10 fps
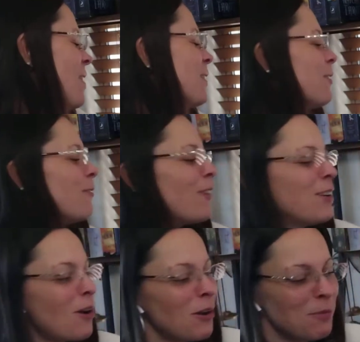Your
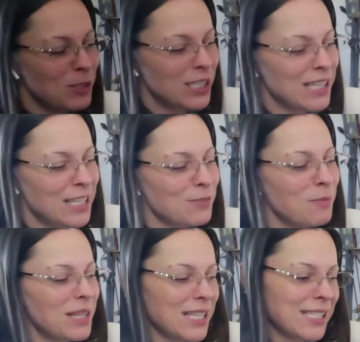final outcome, should things
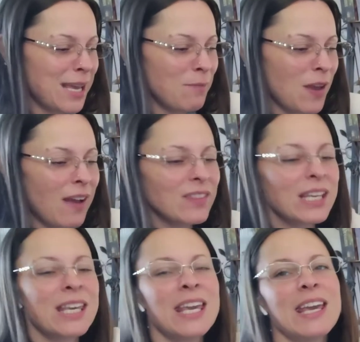remain the same, you have the
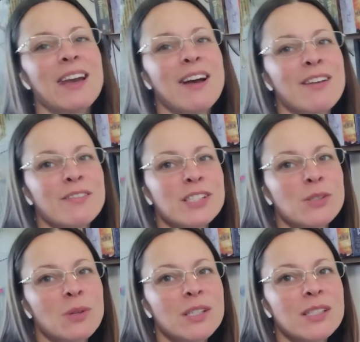King of
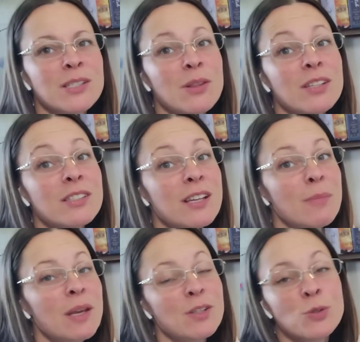Swords. So there's going to
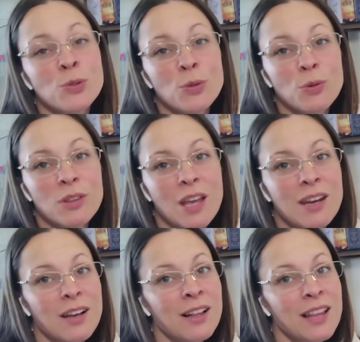be a truth
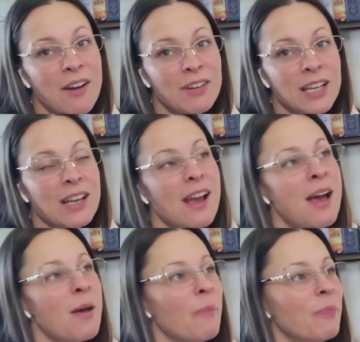and a clarity.
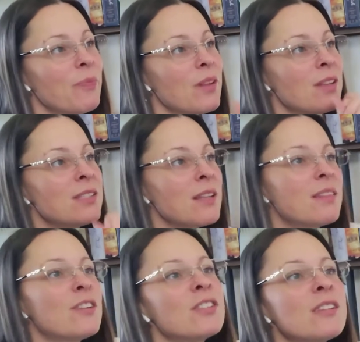
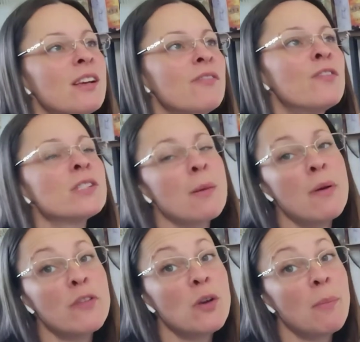There's, for some
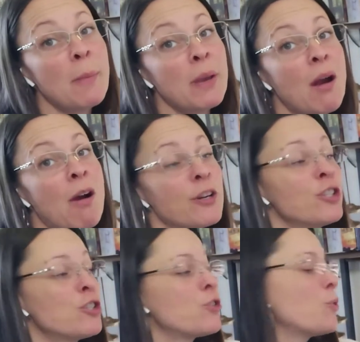of you, it might be a
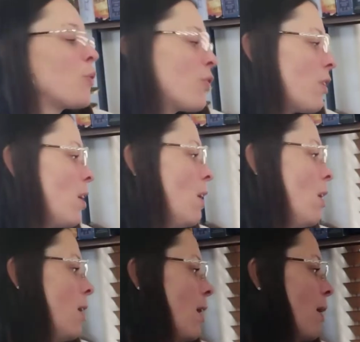harsh truth.
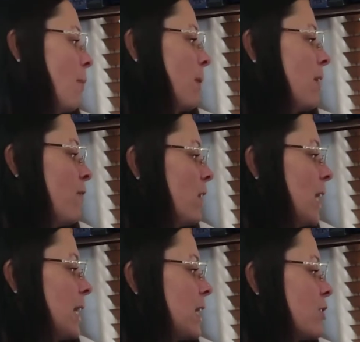But I feel
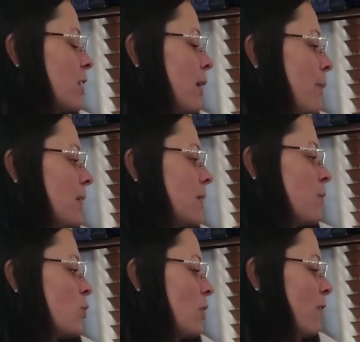like there's going to be some
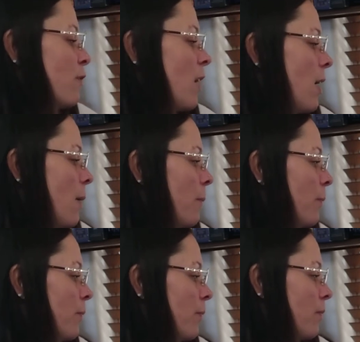sort of
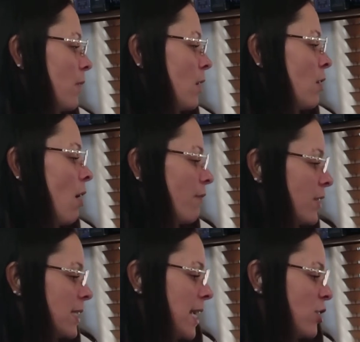
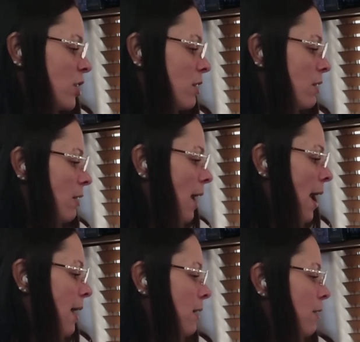conversation
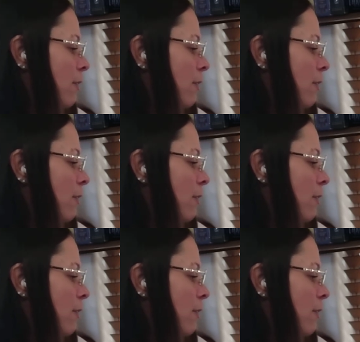had